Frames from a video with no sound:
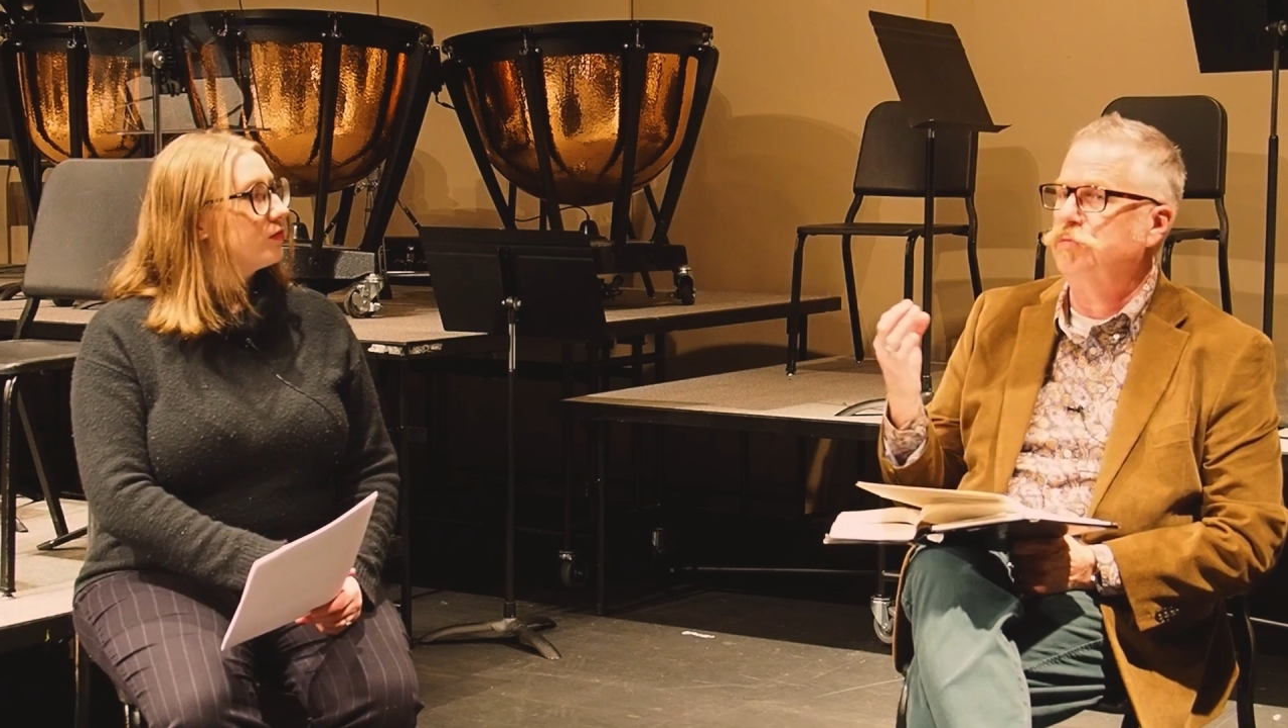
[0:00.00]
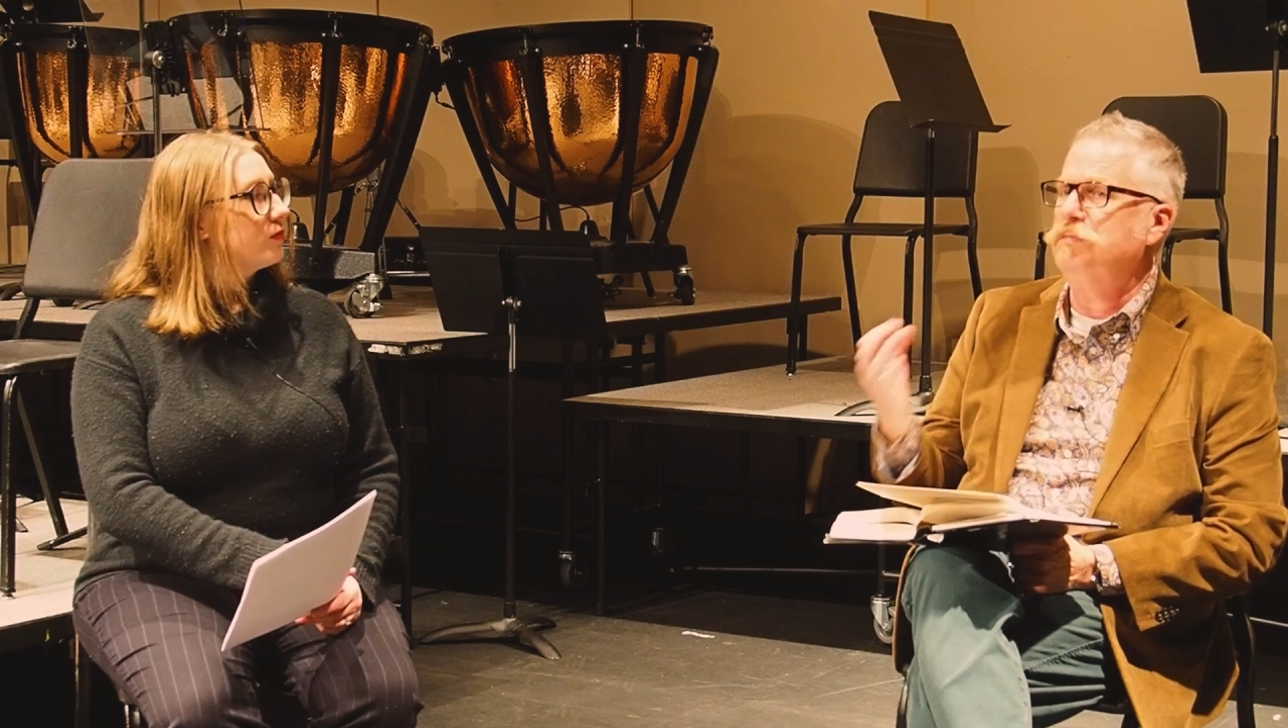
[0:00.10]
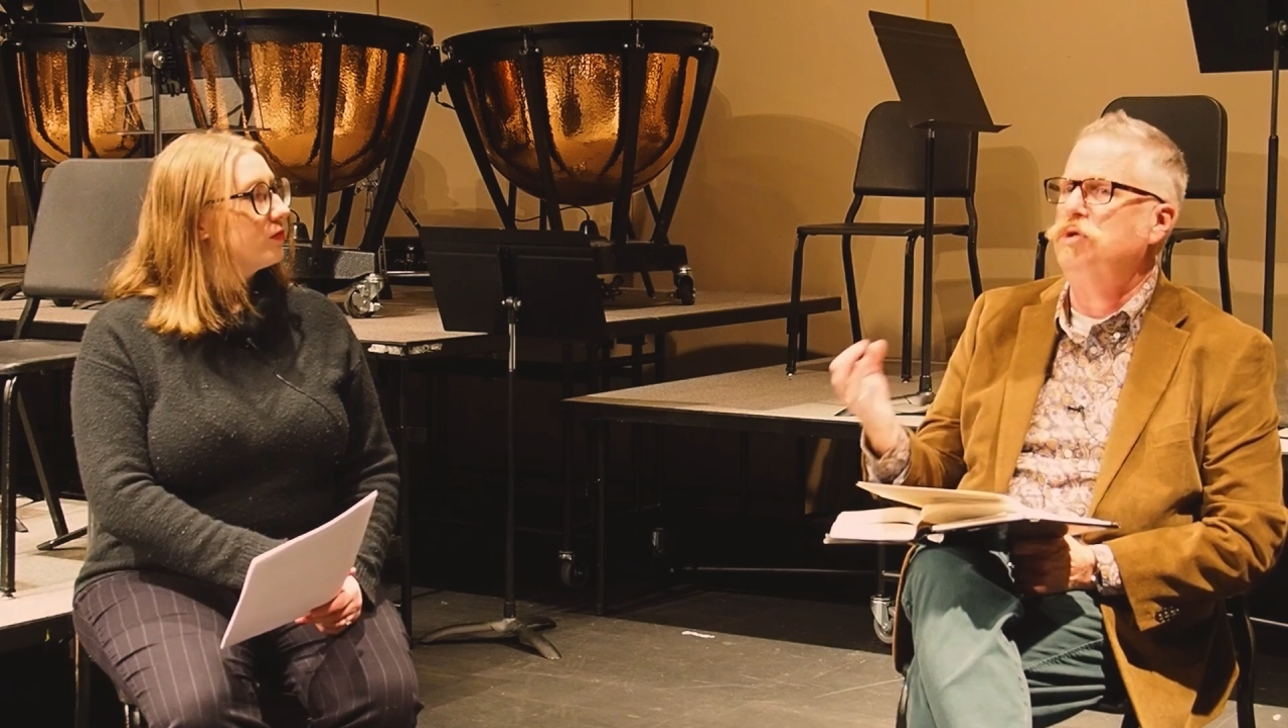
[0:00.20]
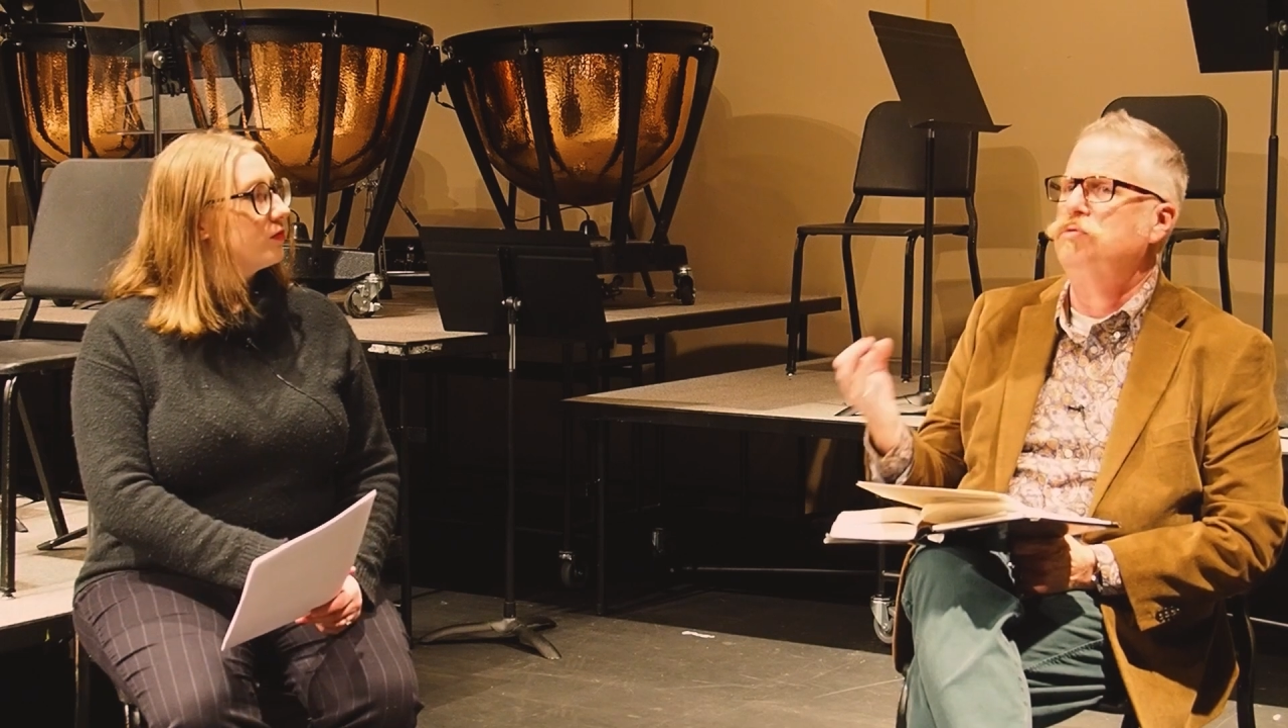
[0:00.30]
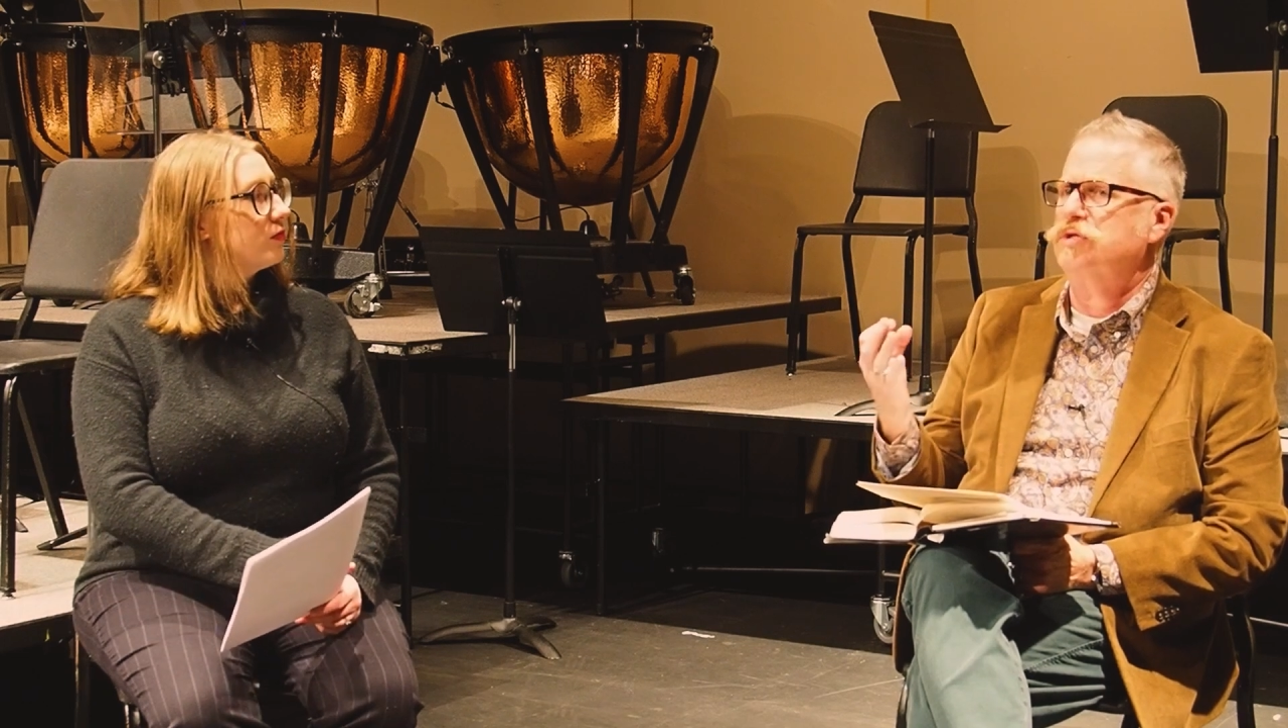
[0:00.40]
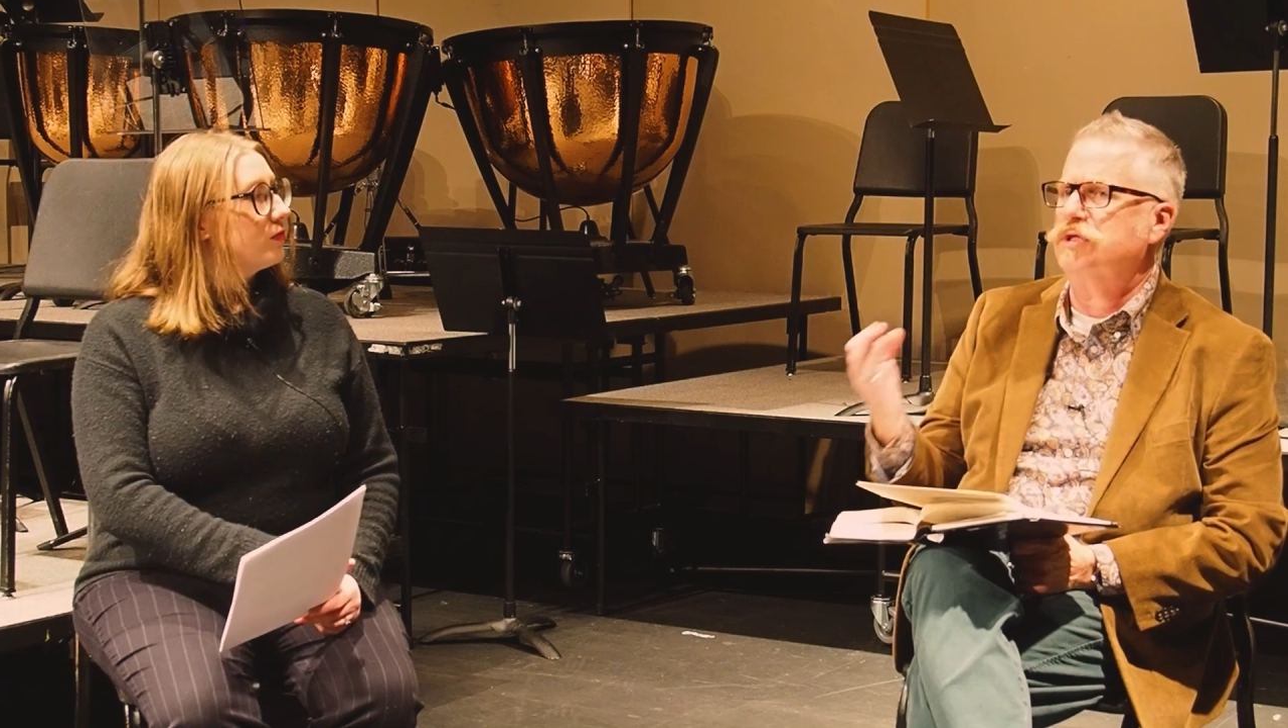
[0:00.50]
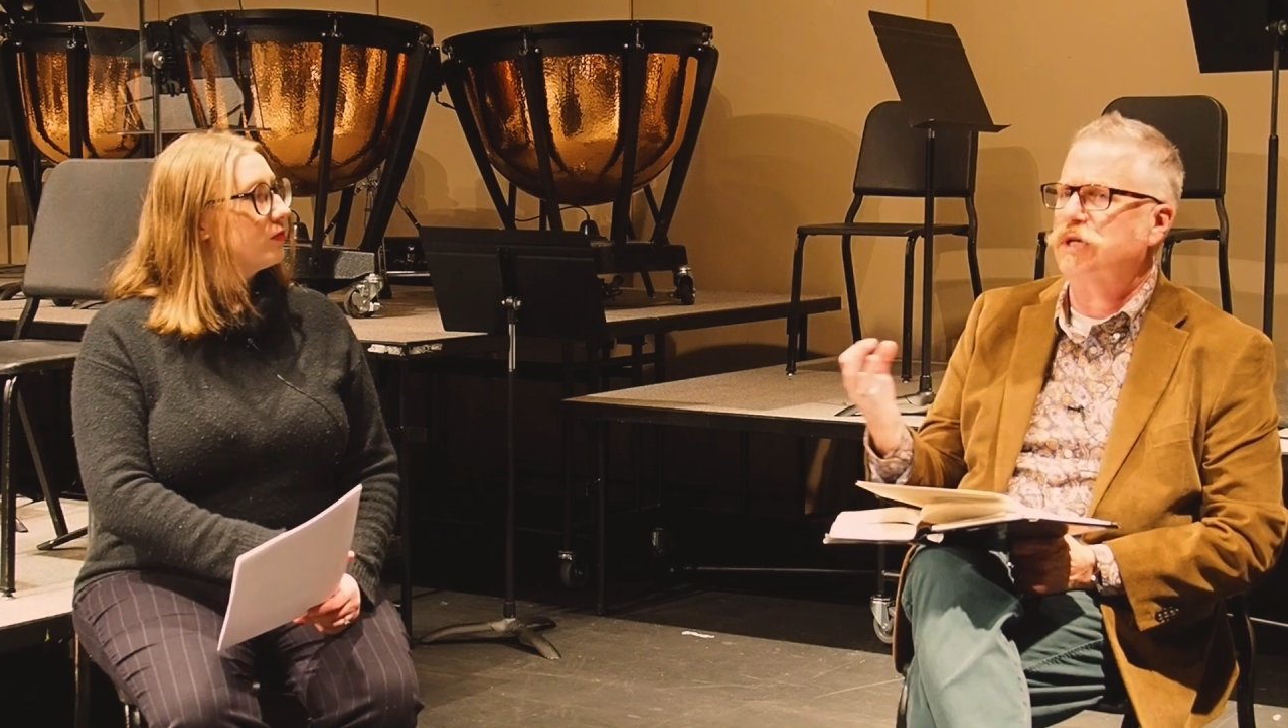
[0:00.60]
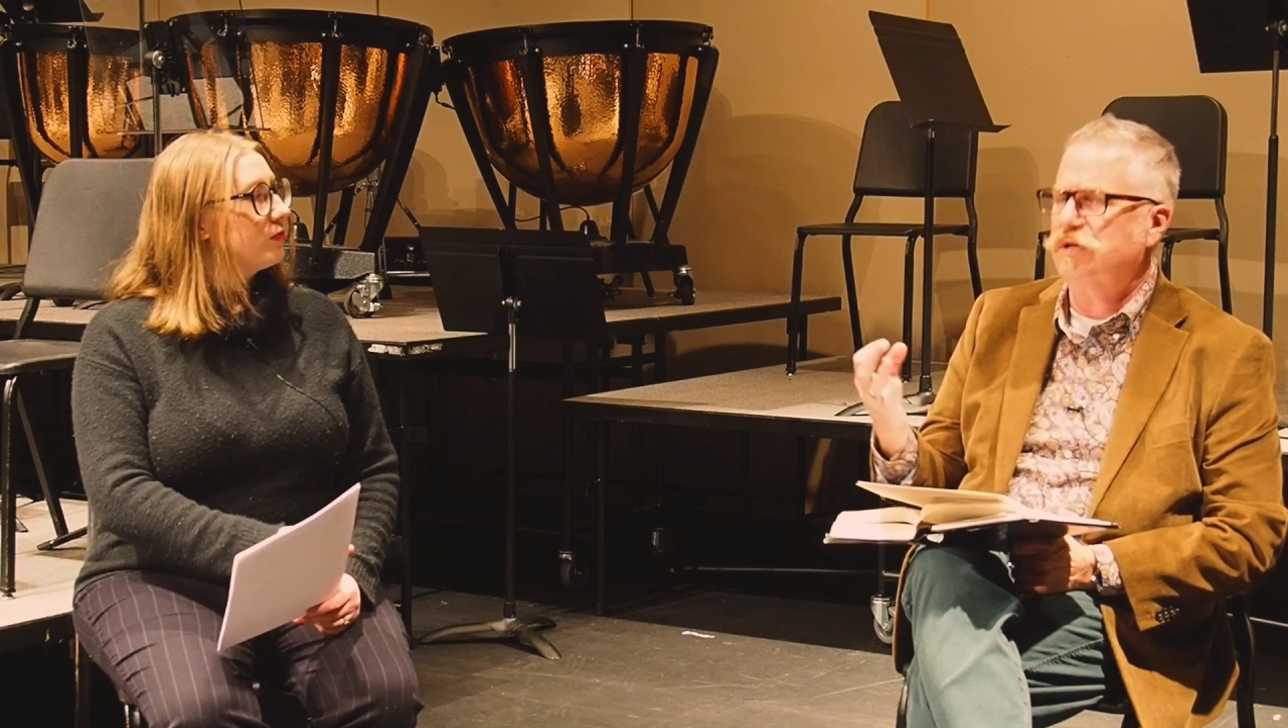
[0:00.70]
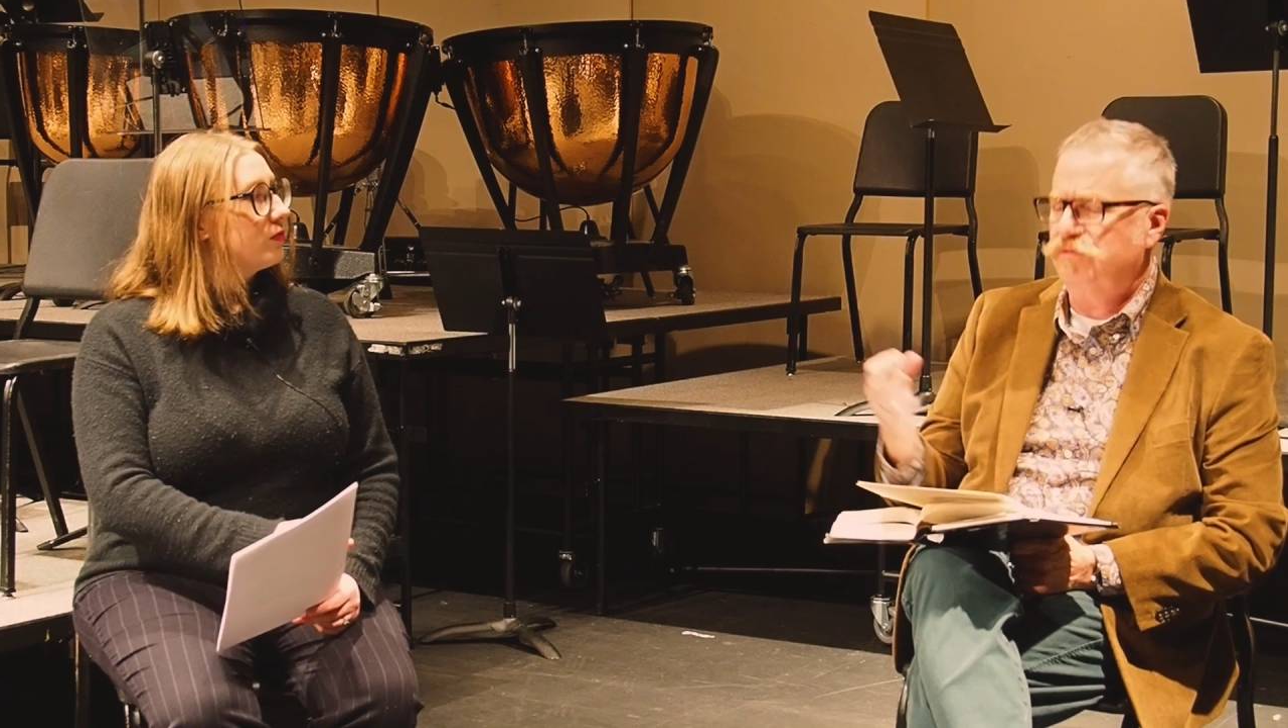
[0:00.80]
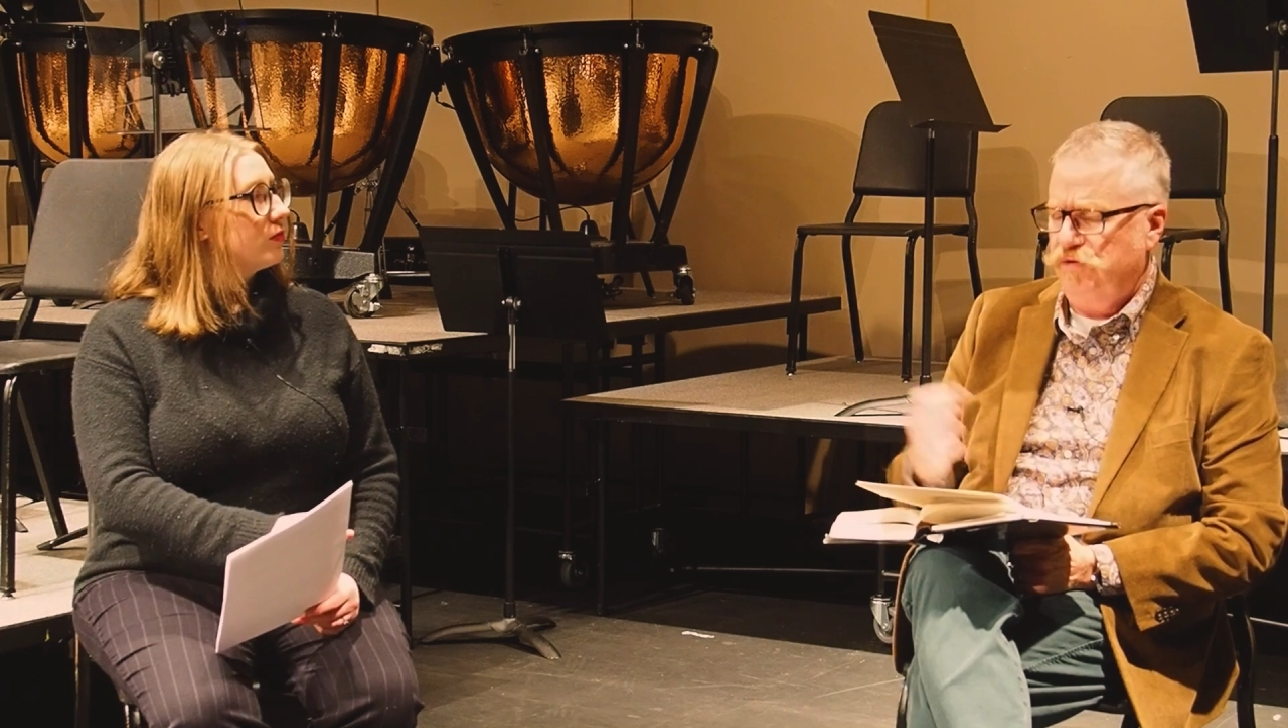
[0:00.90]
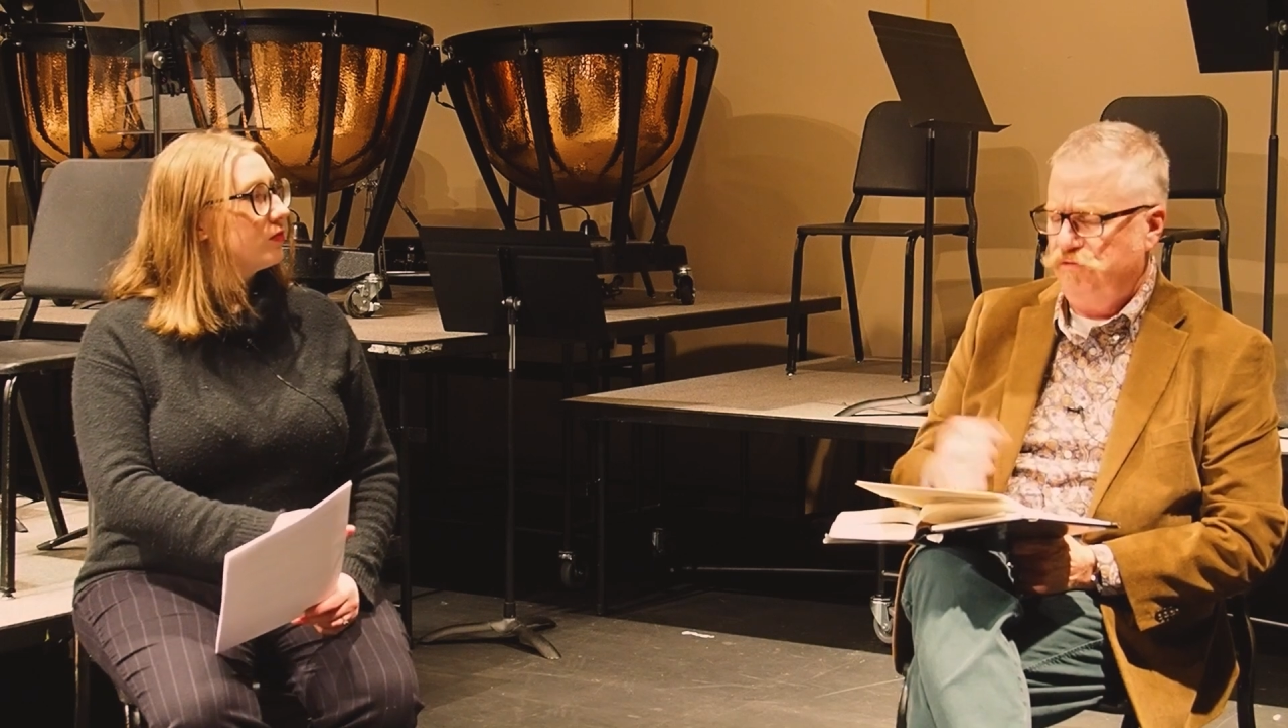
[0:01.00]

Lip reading: music of the